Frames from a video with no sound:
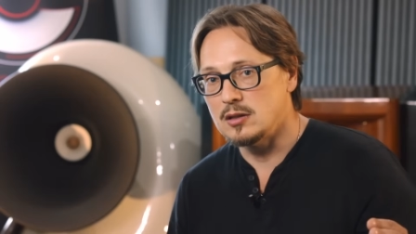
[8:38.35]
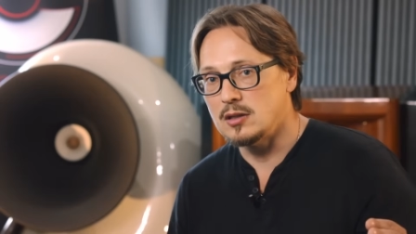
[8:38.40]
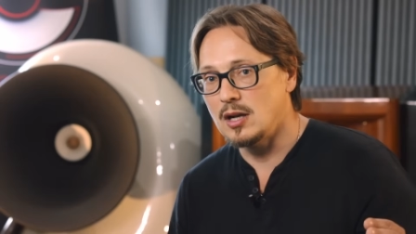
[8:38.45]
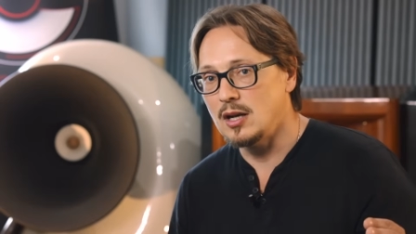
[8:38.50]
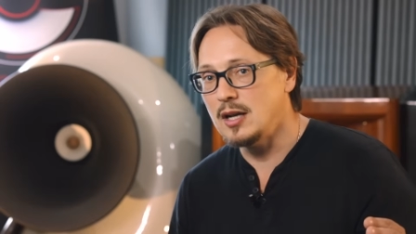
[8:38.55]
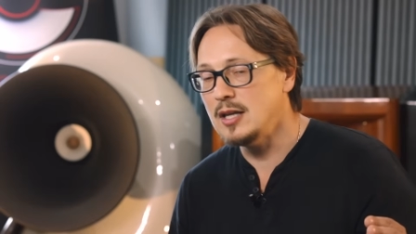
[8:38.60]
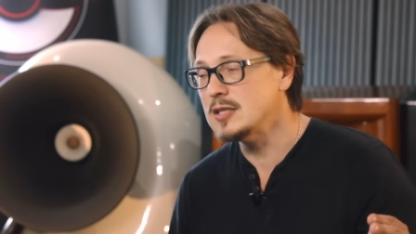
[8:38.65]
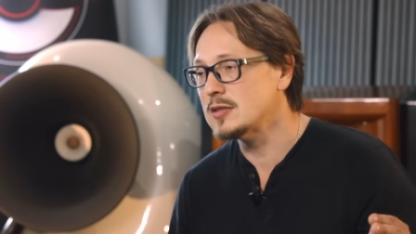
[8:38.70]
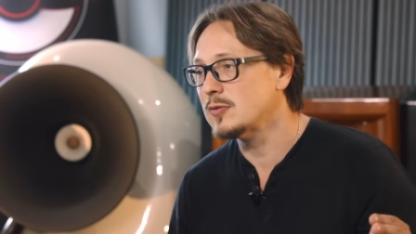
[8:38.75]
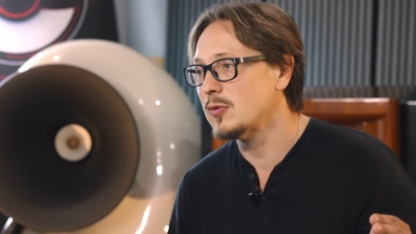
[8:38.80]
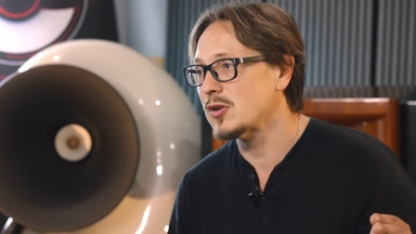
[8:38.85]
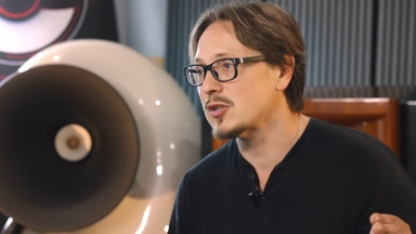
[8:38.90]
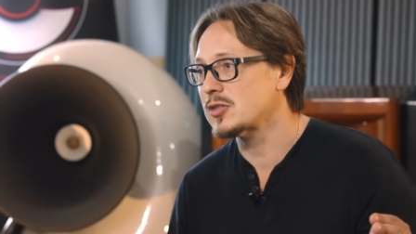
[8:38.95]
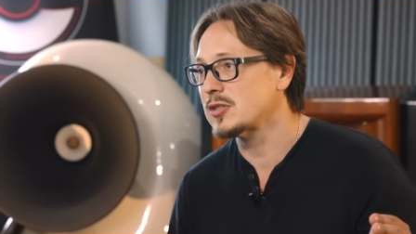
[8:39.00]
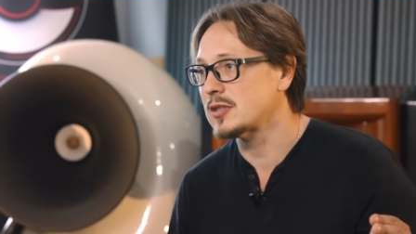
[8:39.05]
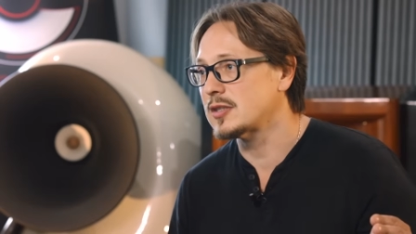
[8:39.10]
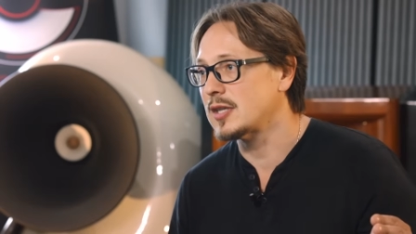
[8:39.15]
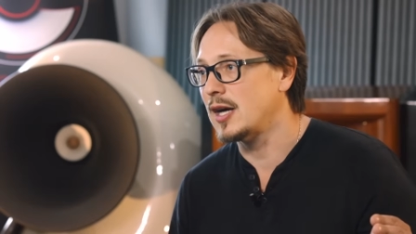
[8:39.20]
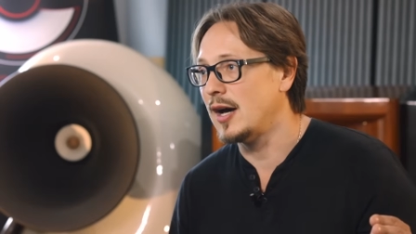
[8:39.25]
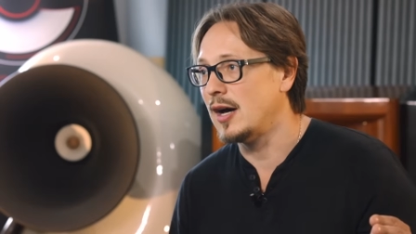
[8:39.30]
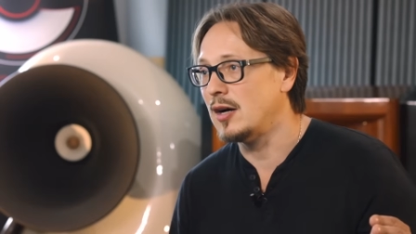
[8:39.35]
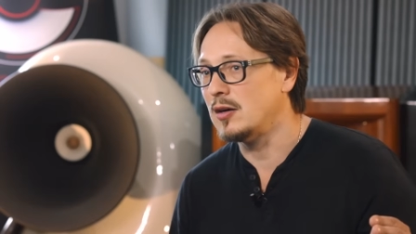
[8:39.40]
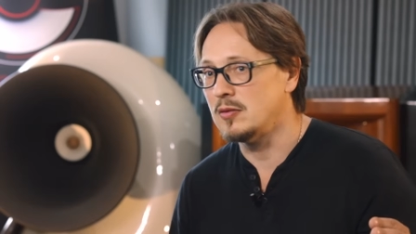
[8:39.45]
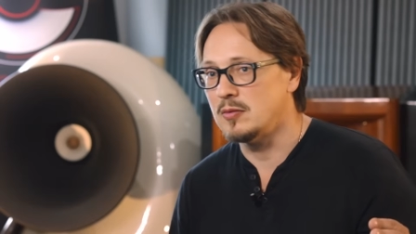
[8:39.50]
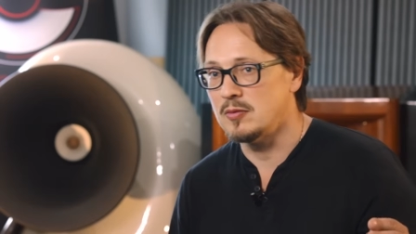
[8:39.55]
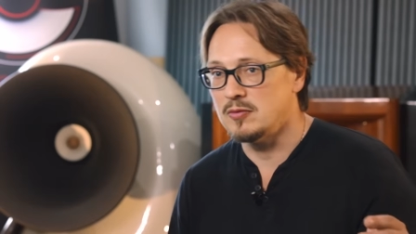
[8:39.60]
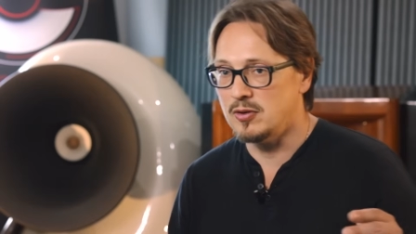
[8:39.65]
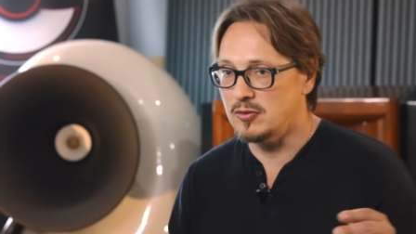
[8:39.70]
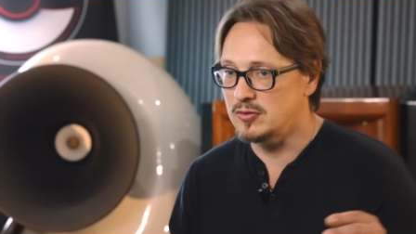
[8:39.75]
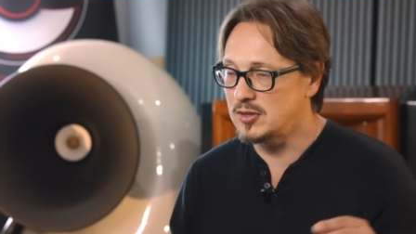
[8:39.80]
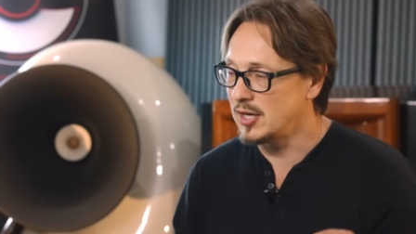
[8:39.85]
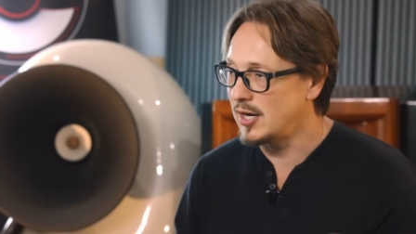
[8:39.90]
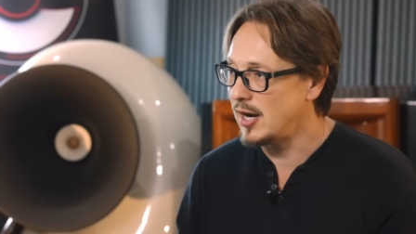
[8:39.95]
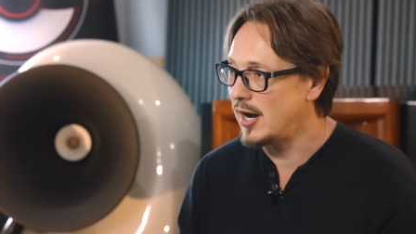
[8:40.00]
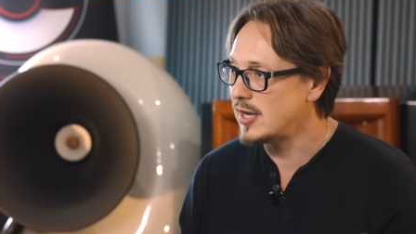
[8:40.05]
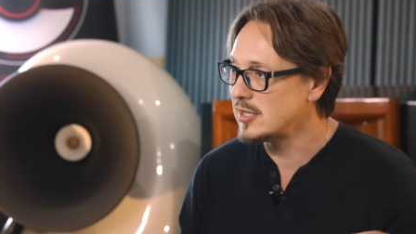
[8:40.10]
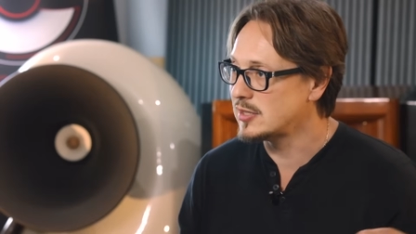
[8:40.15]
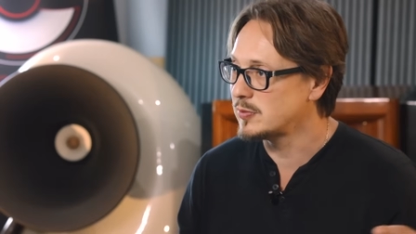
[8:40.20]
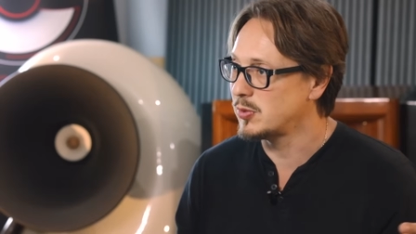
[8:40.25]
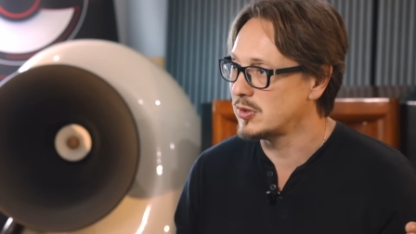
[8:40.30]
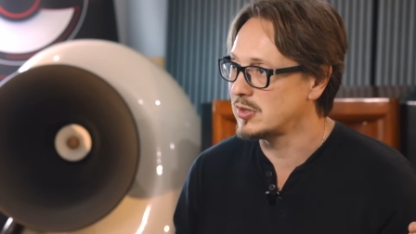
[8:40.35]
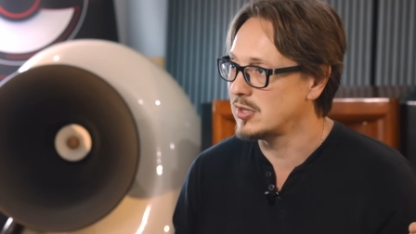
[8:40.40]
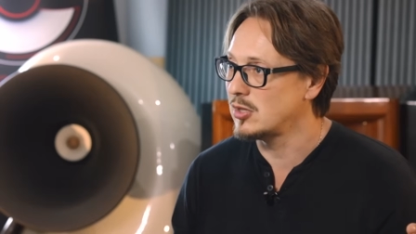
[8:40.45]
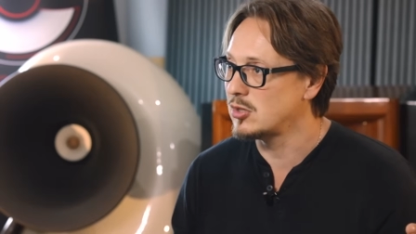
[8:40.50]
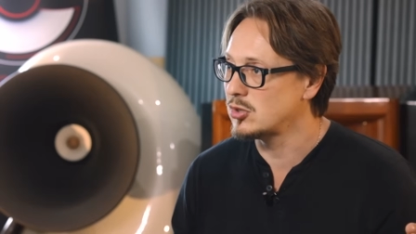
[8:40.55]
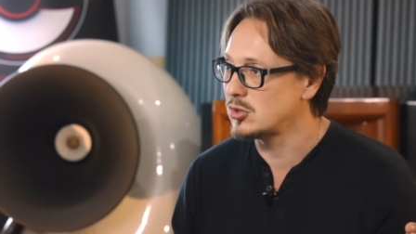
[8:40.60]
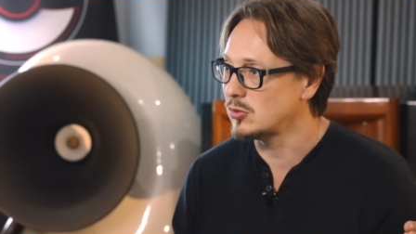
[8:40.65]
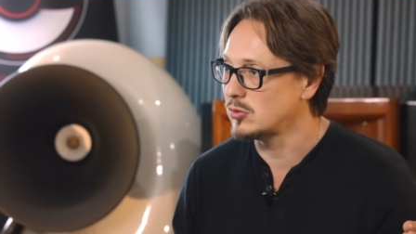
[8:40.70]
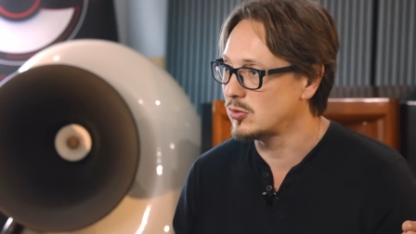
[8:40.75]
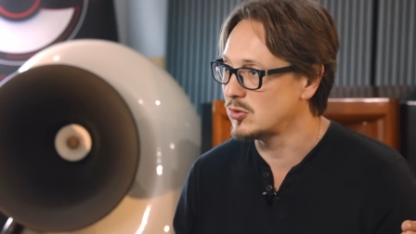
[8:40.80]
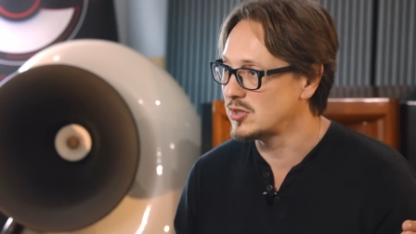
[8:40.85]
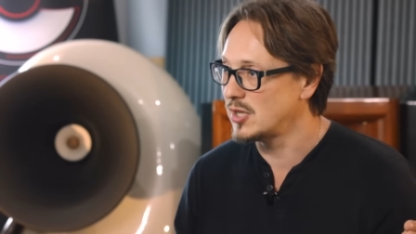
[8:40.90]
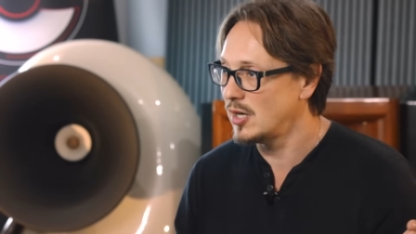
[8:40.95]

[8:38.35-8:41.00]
the least versatile with the highest potential to